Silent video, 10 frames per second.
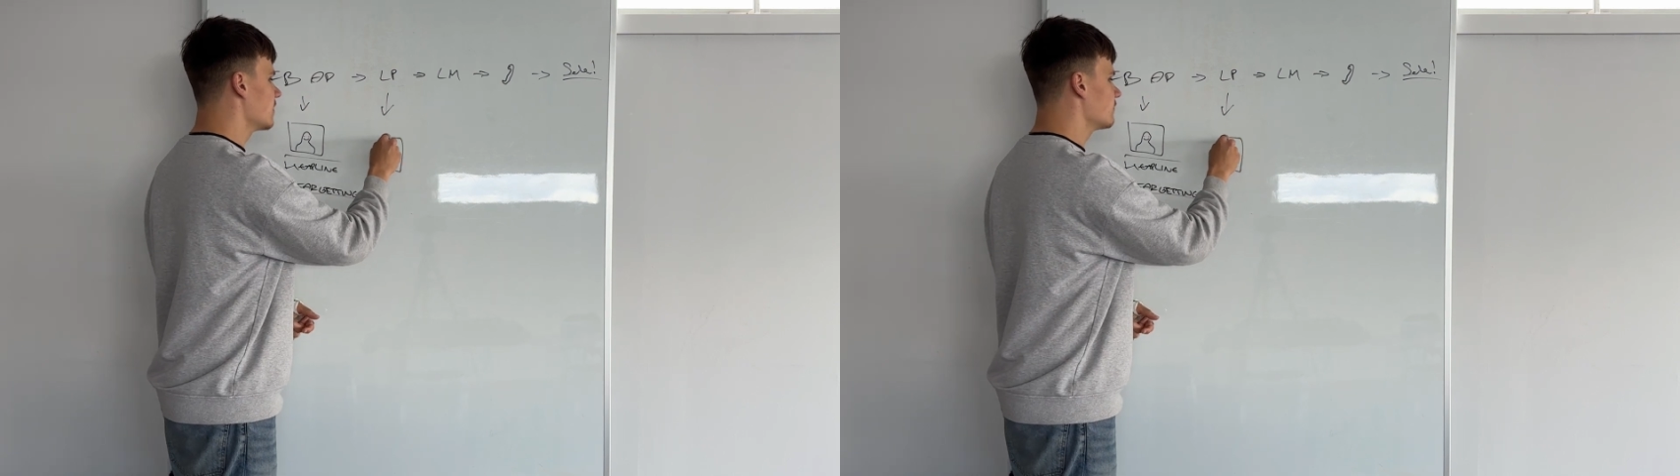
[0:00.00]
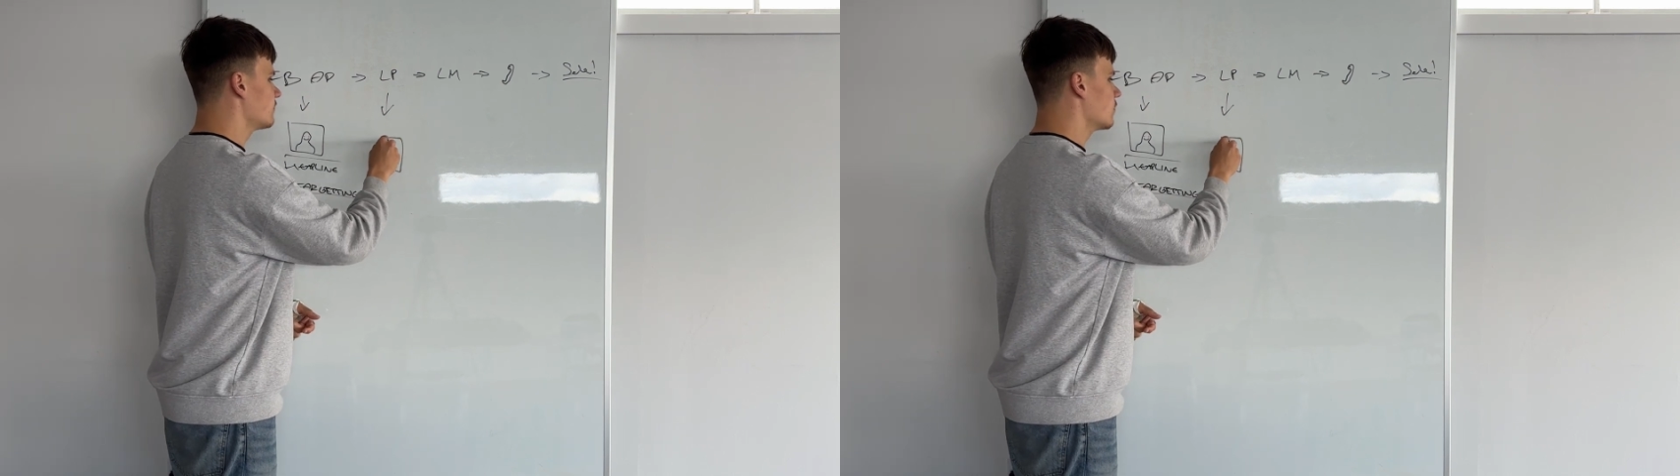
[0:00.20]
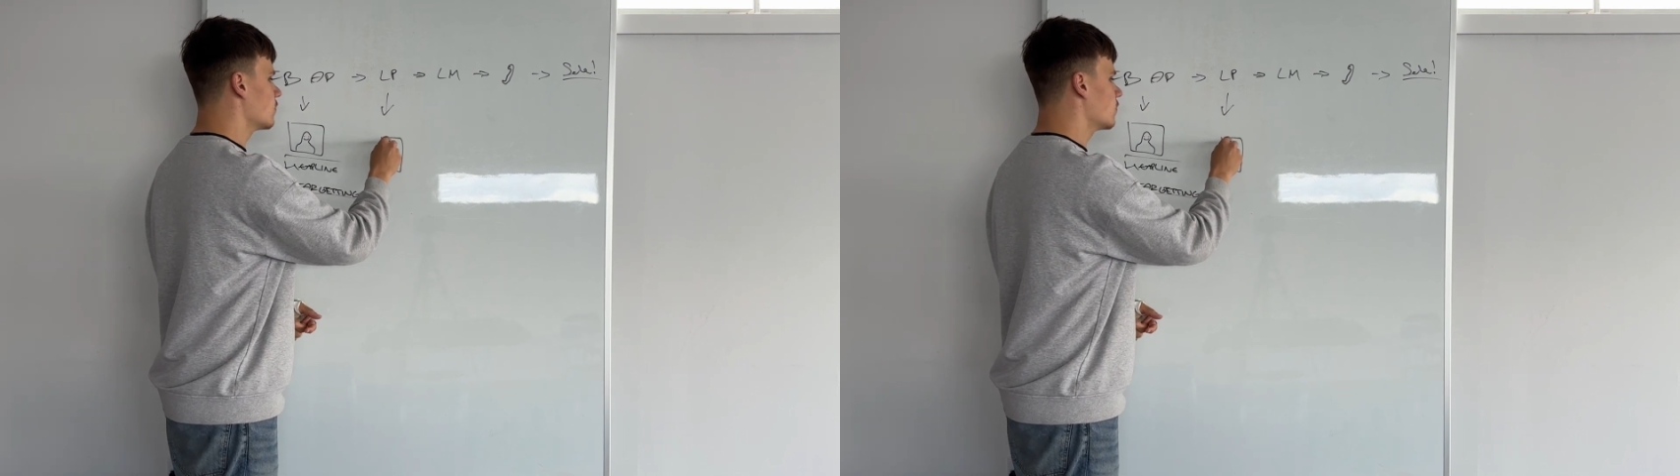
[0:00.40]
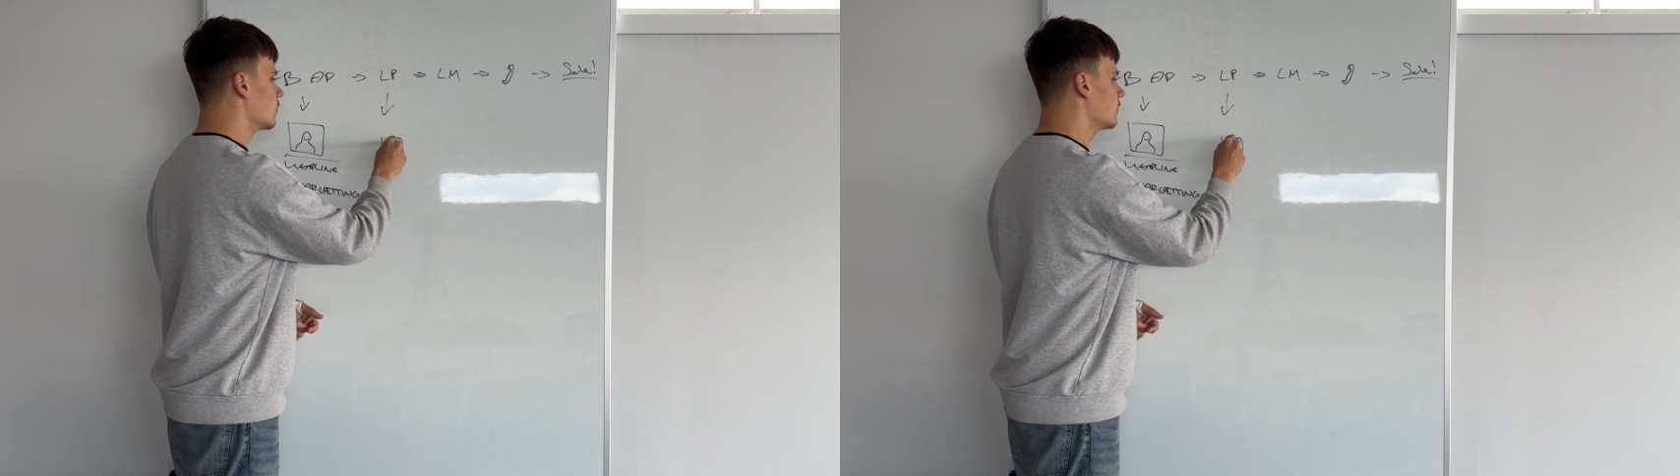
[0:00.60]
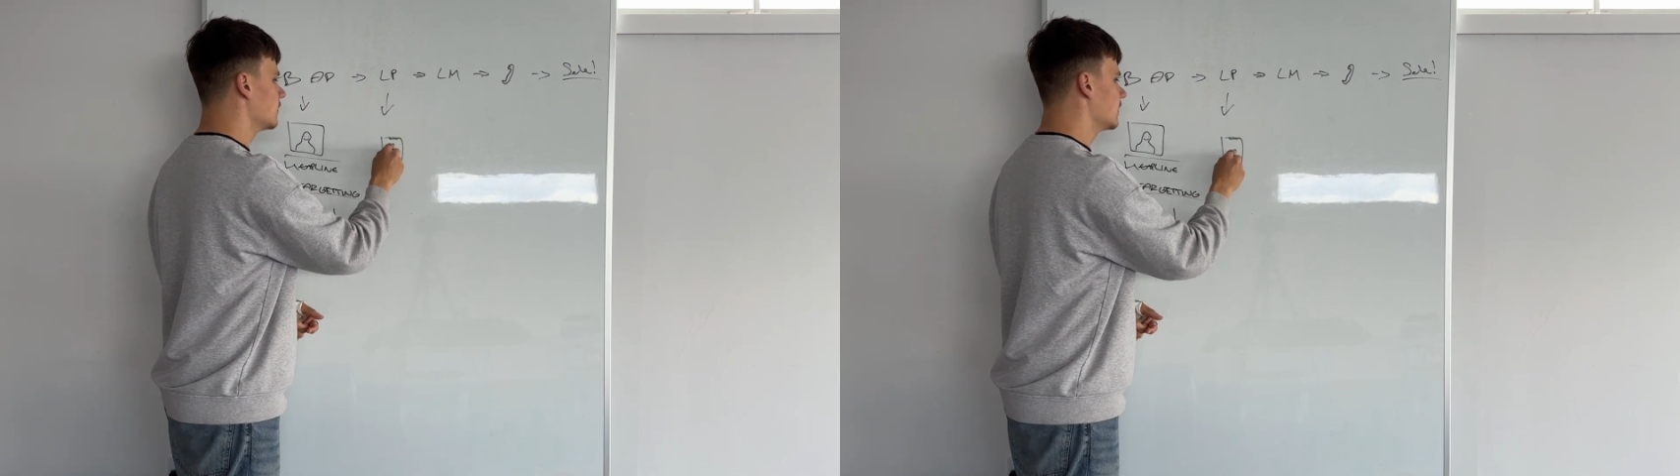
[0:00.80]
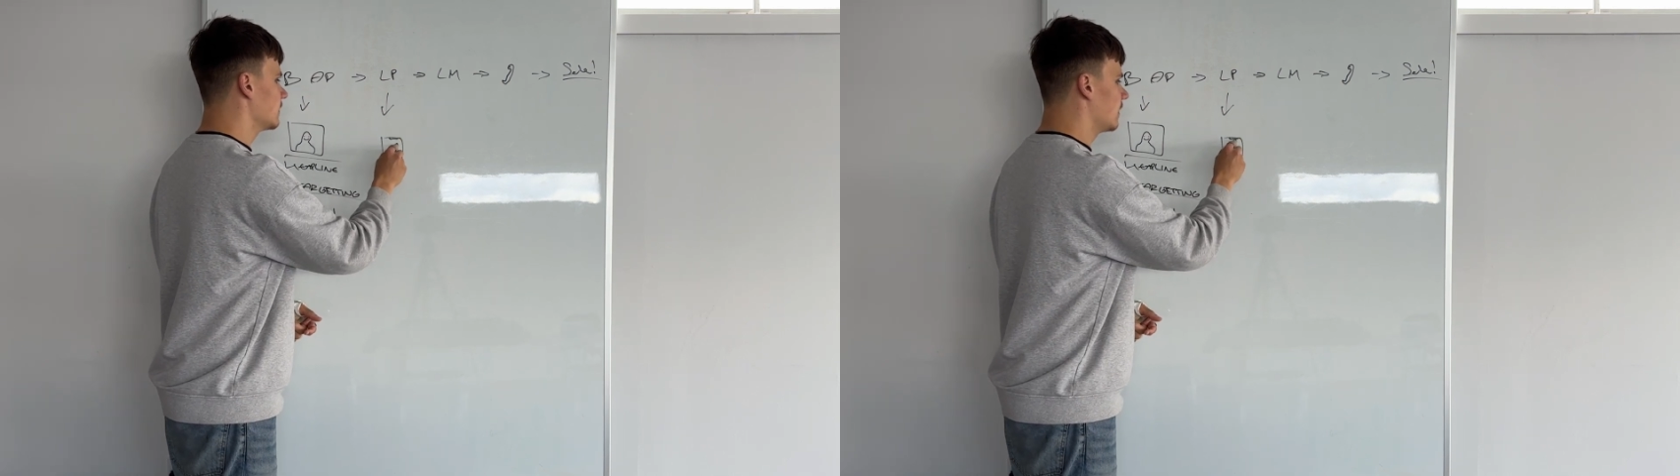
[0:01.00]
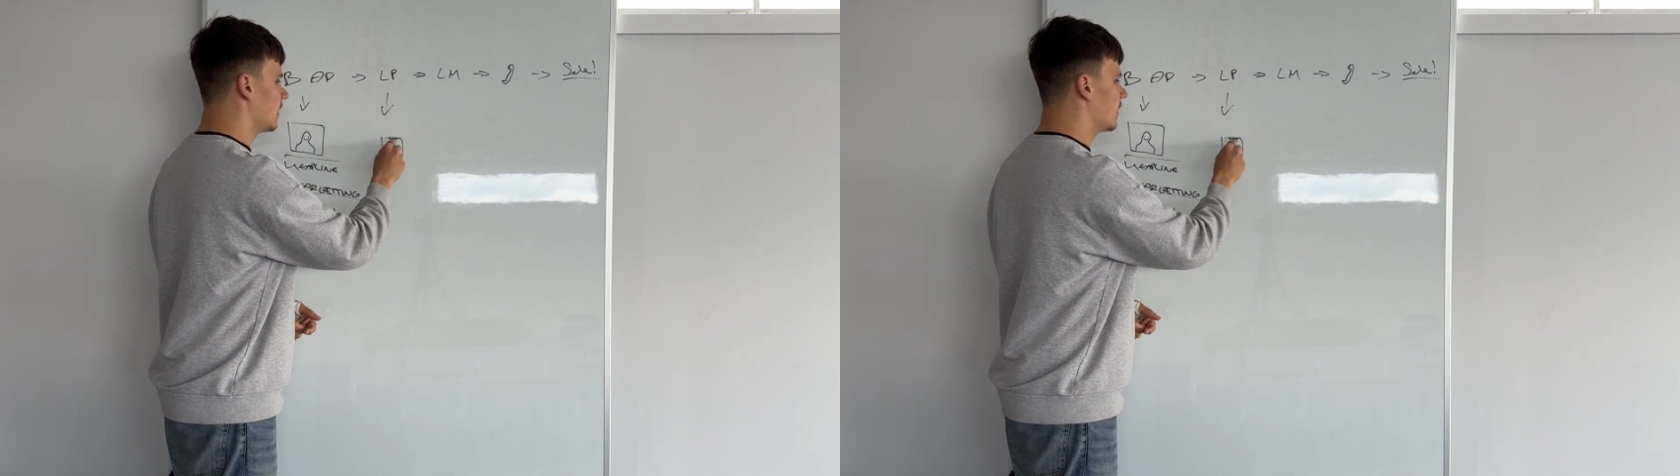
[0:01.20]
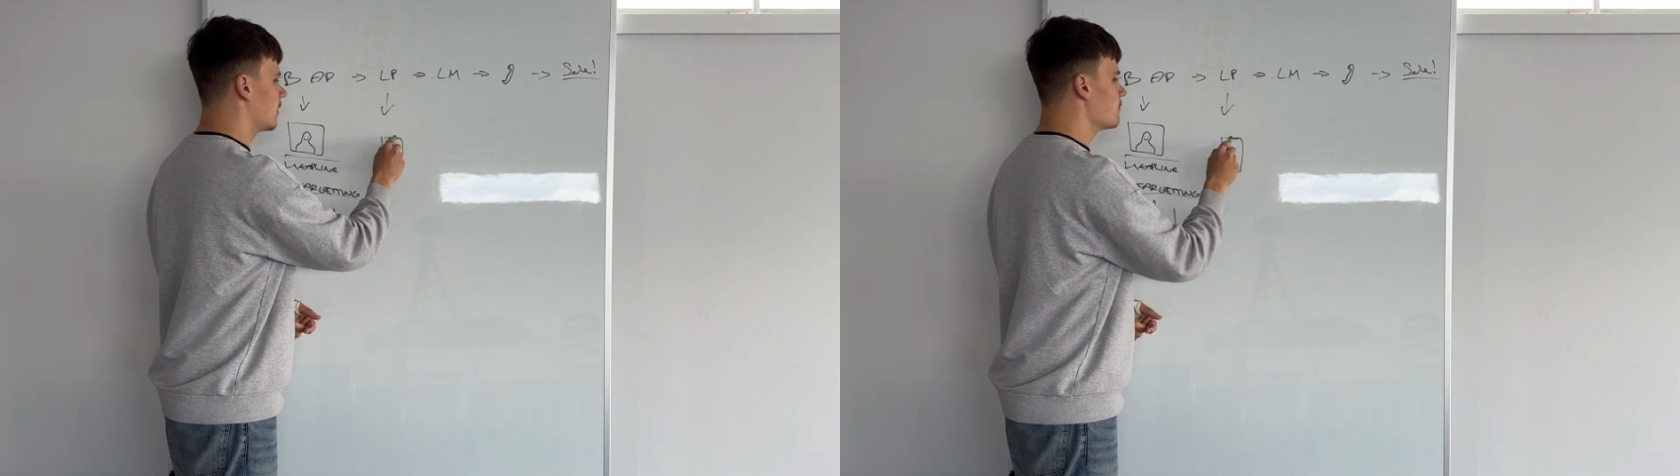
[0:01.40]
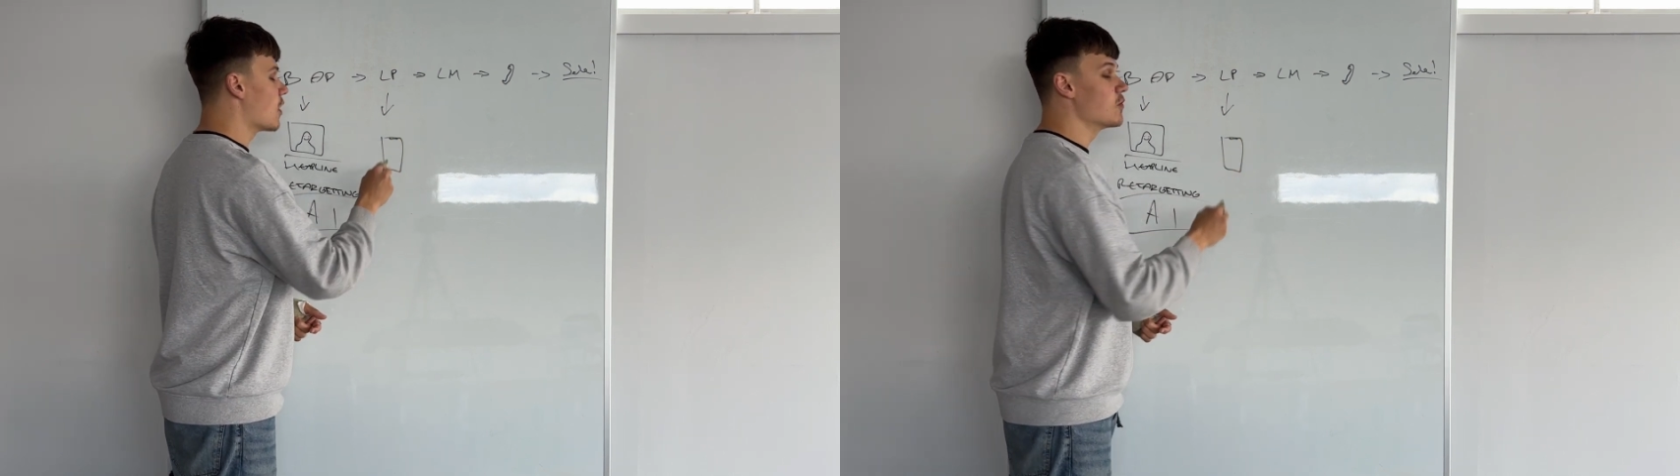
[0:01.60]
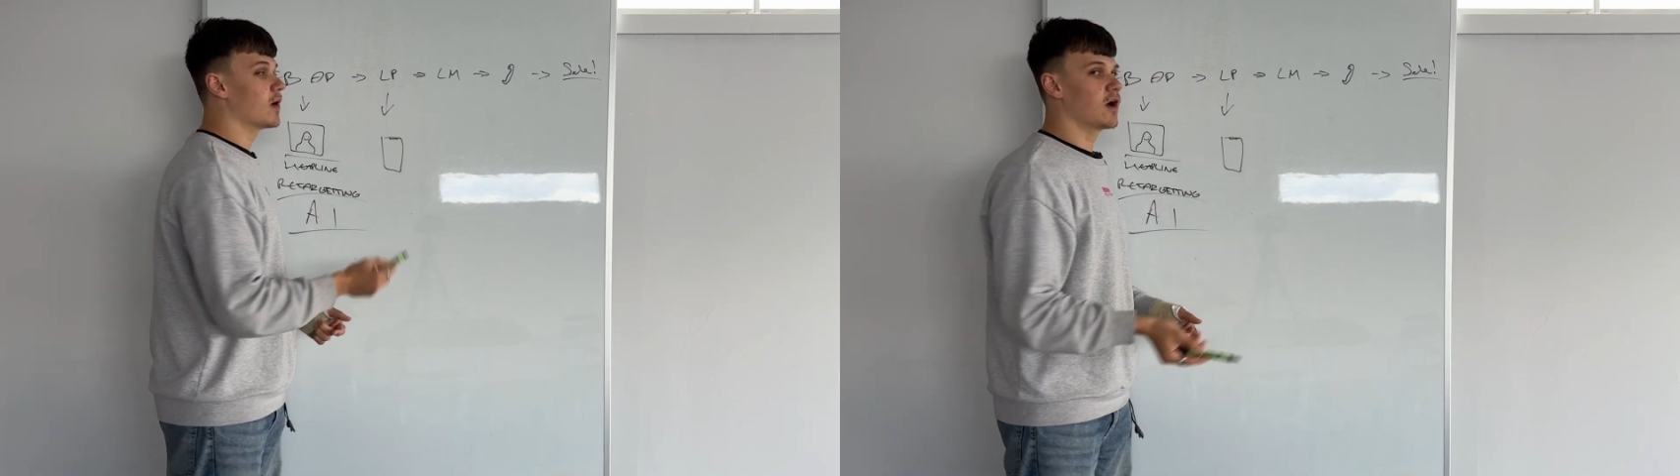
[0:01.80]
for
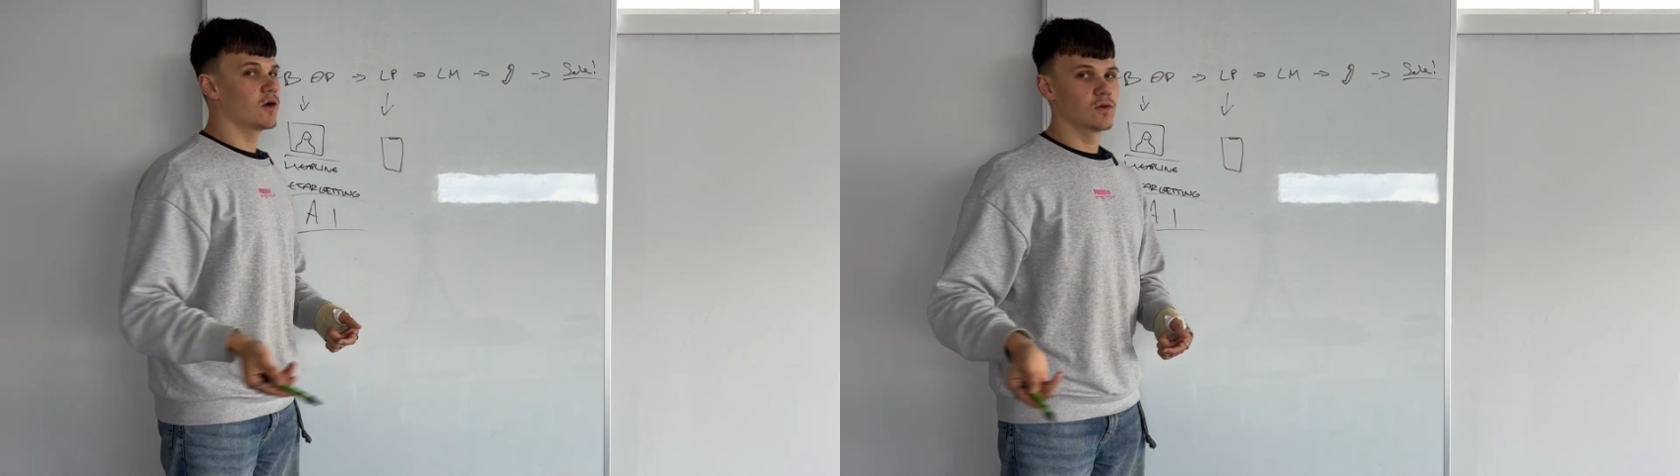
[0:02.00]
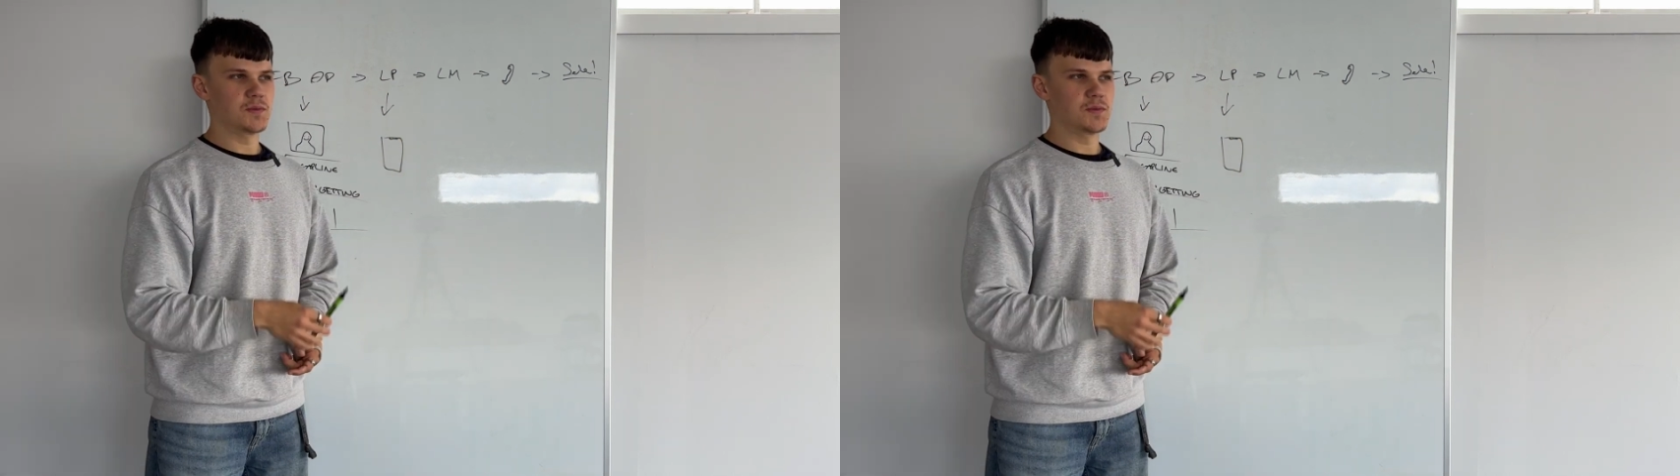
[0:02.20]
mobile.